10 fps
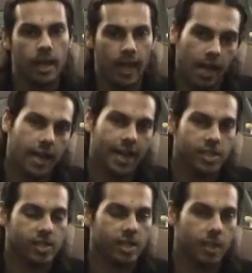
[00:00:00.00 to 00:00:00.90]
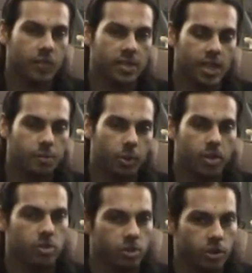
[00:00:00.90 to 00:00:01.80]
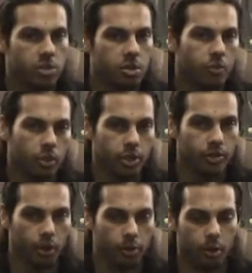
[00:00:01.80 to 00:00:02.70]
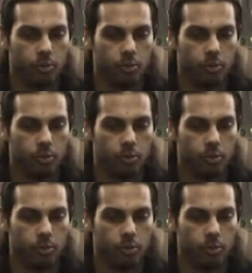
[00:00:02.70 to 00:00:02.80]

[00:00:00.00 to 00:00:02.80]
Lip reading: and how to actually set up this exploit so you can start running your own